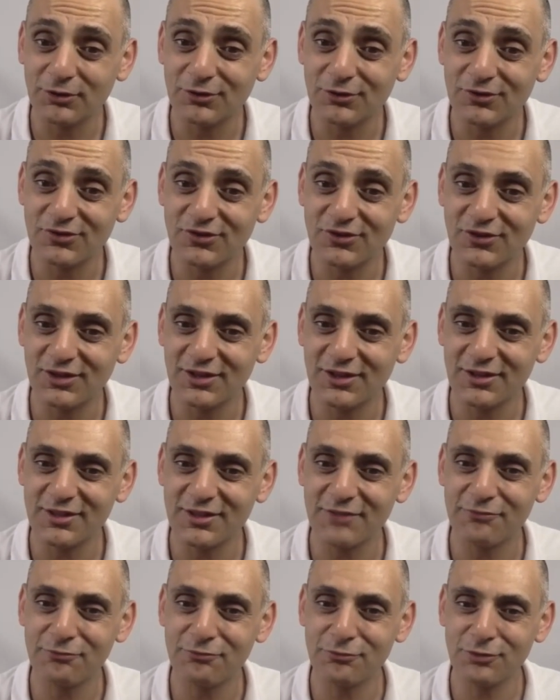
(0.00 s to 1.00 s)
because, you
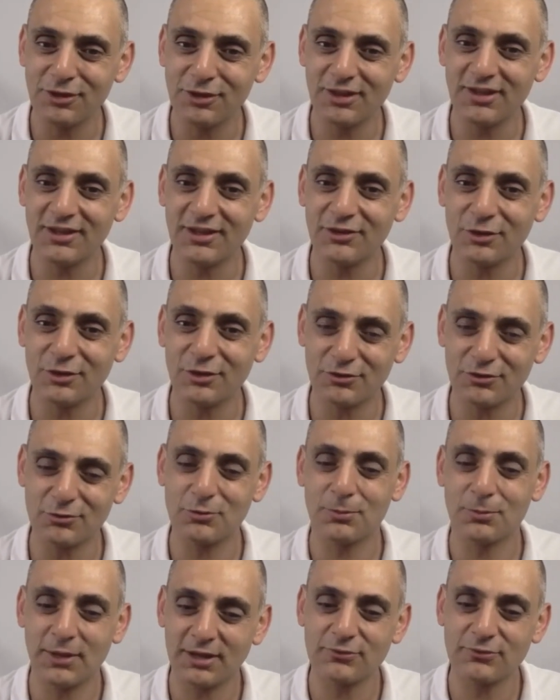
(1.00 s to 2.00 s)
know, they've really got to
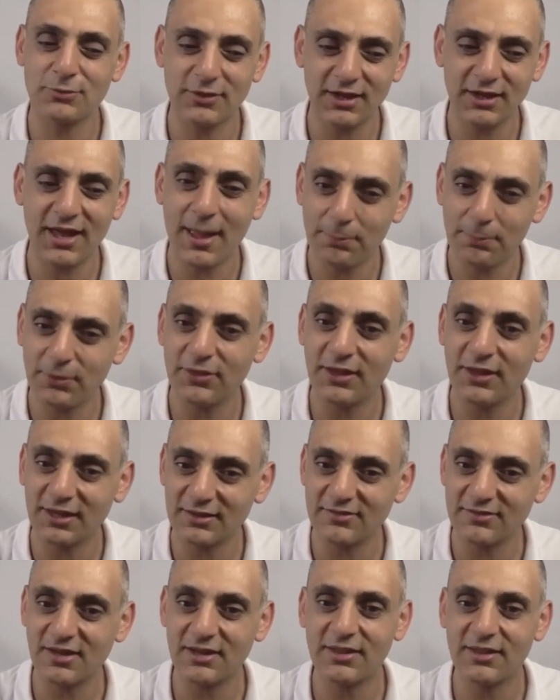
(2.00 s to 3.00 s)
a place where they're happy, they're
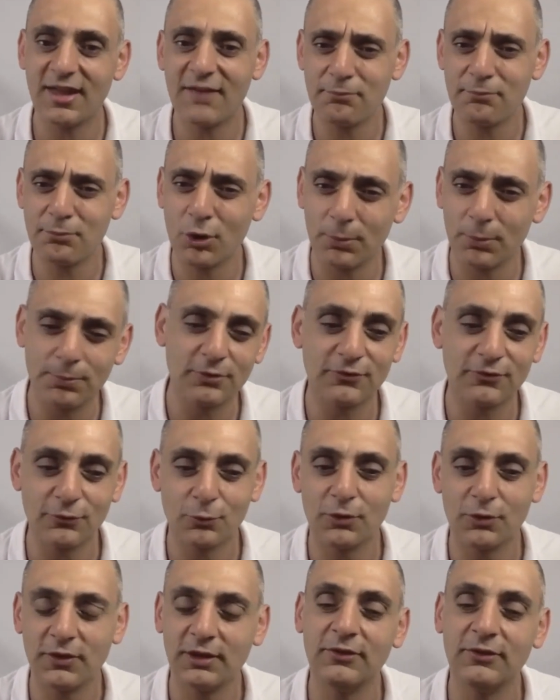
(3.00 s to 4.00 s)
content, they have
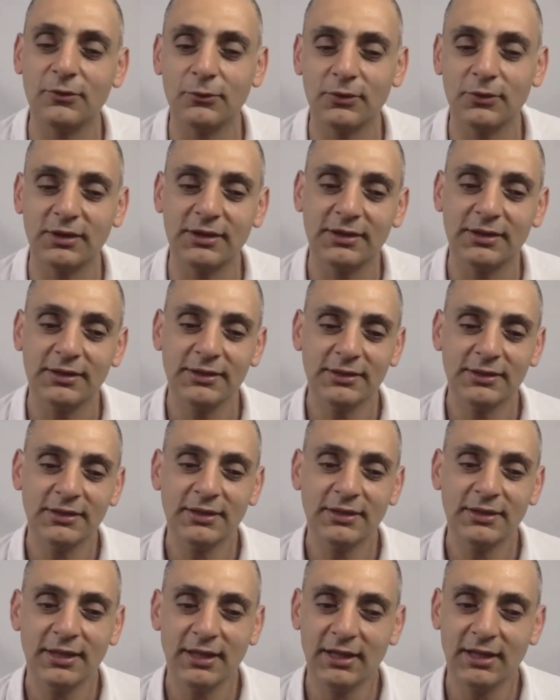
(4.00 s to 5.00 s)
purpose for what they're doing.
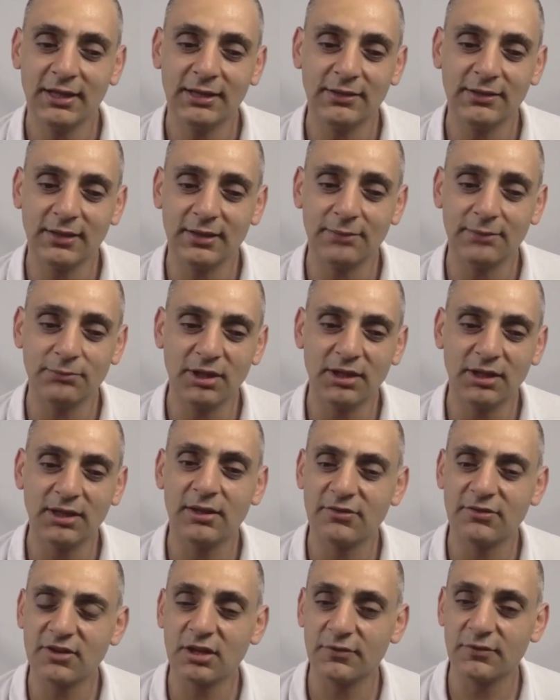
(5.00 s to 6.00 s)
And,
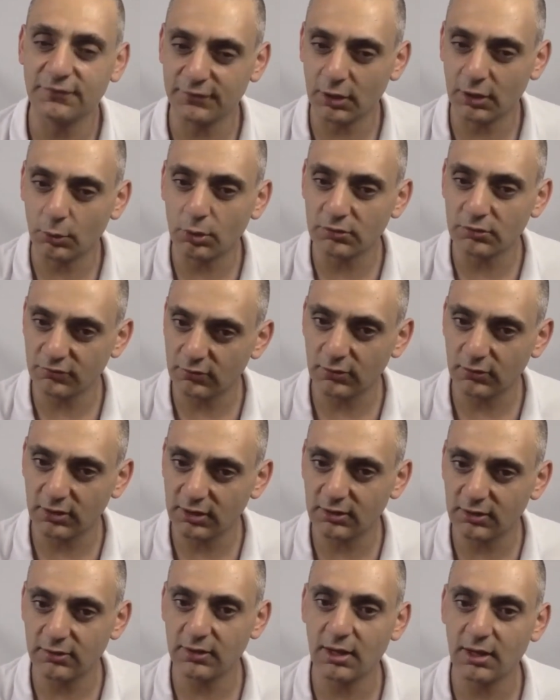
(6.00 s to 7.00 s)
yeah, it's going to flow on to
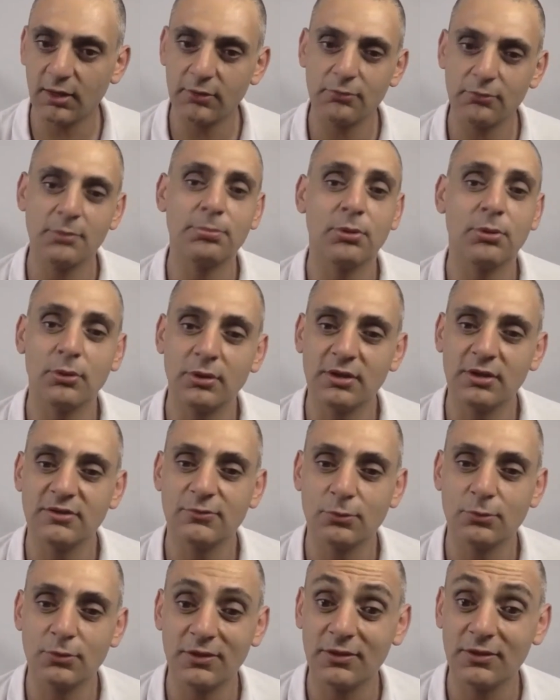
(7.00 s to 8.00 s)
the other
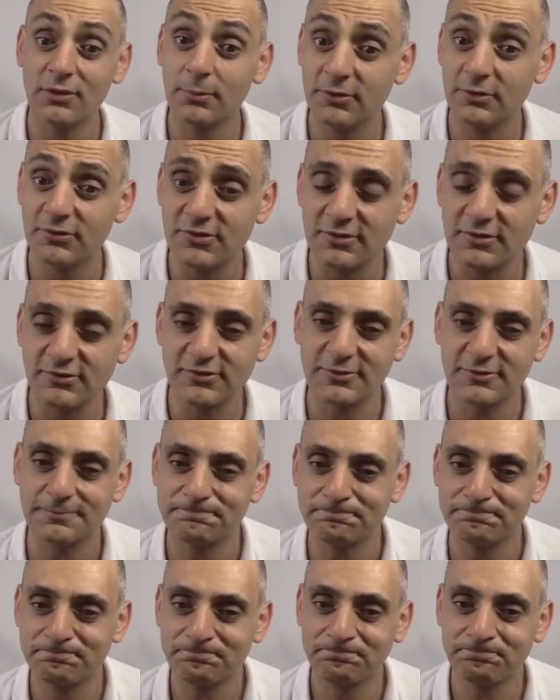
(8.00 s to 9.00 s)
employers within the
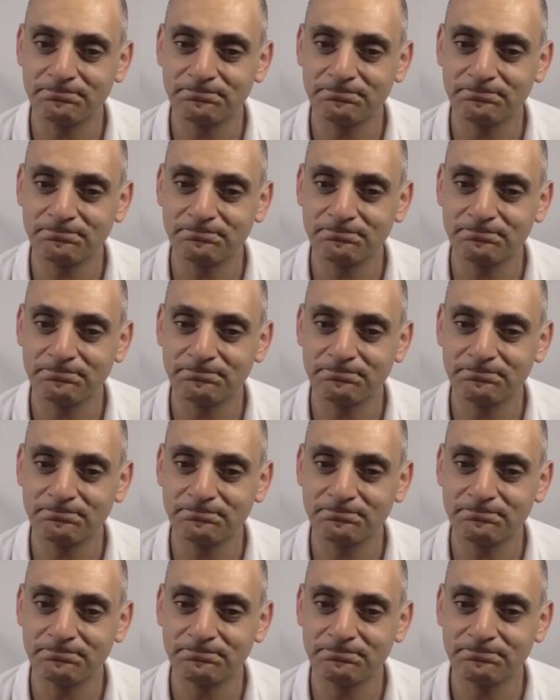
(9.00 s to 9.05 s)
business.